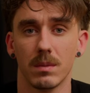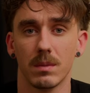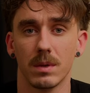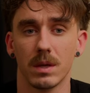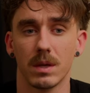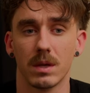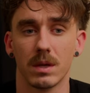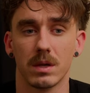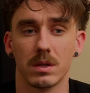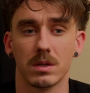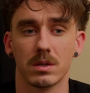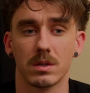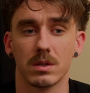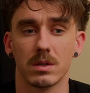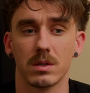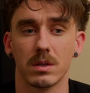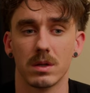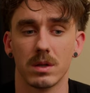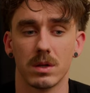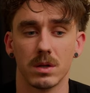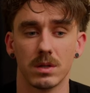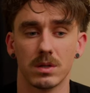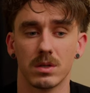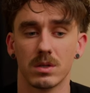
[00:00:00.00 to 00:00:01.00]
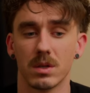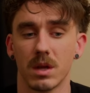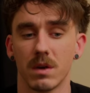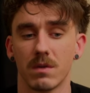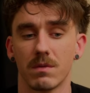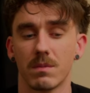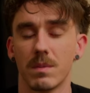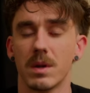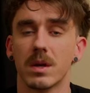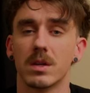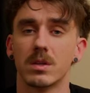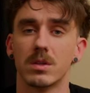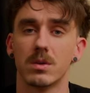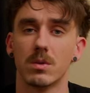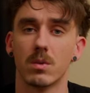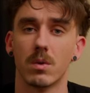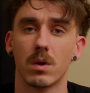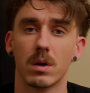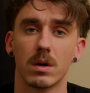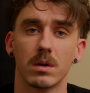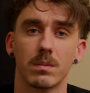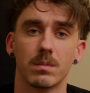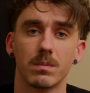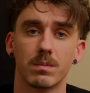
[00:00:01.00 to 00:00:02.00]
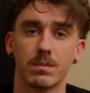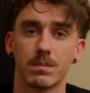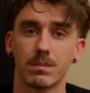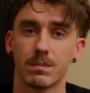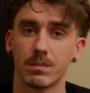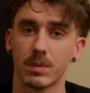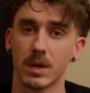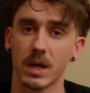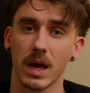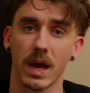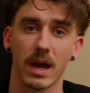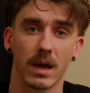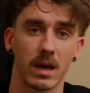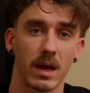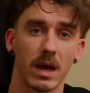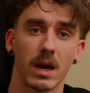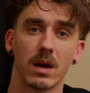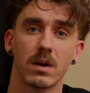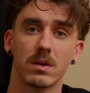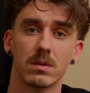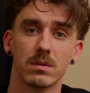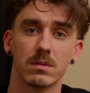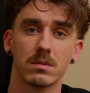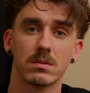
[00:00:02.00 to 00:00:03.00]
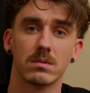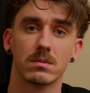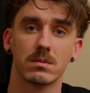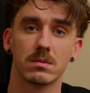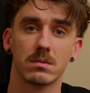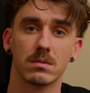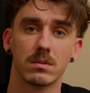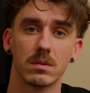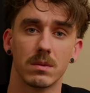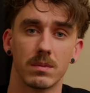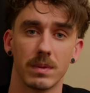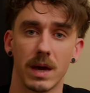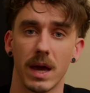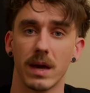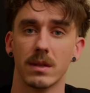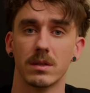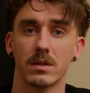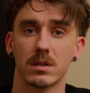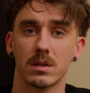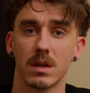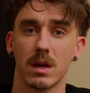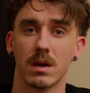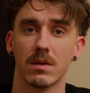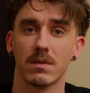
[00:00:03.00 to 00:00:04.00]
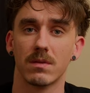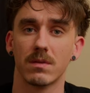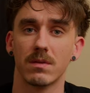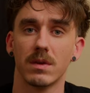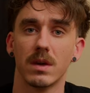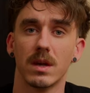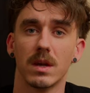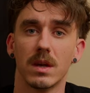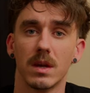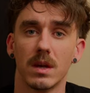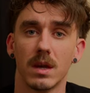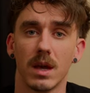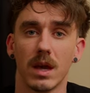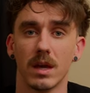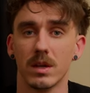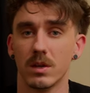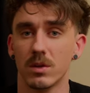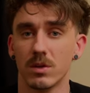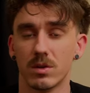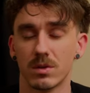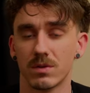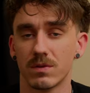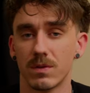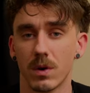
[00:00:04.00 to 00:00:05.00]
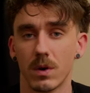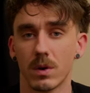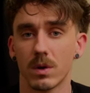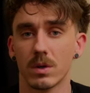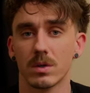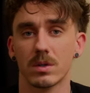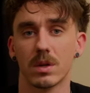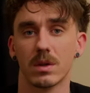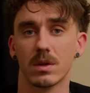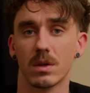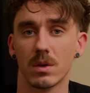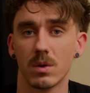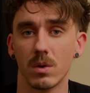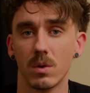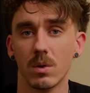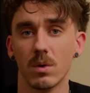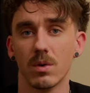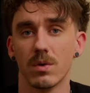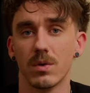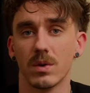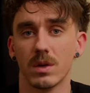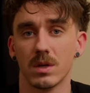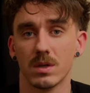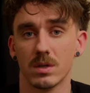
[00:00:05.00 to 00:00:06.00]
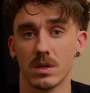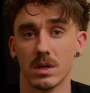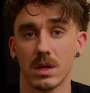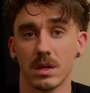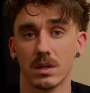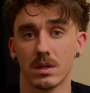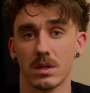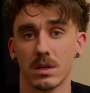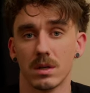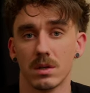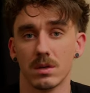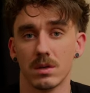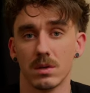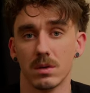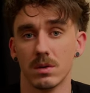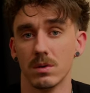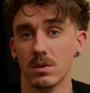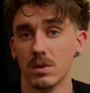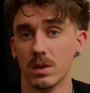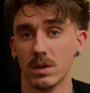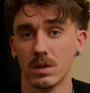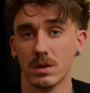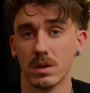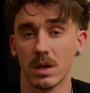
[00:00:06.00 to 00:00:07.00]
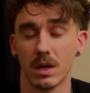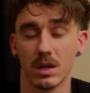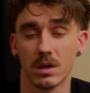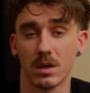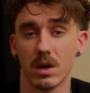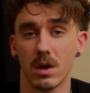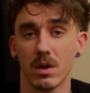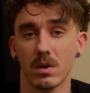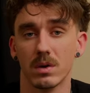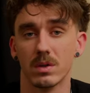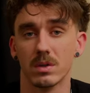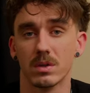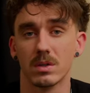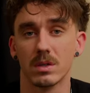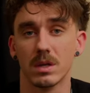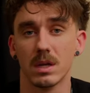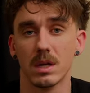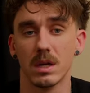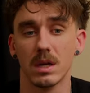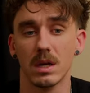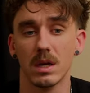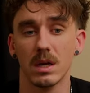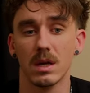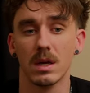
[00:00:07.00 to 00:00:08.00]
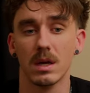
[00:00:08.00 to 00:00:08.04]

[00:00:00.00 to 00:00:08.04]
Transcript: because the good stuff makes you want to black out the bad stuff, and you just focus on the cool things you get to do and, and go and see.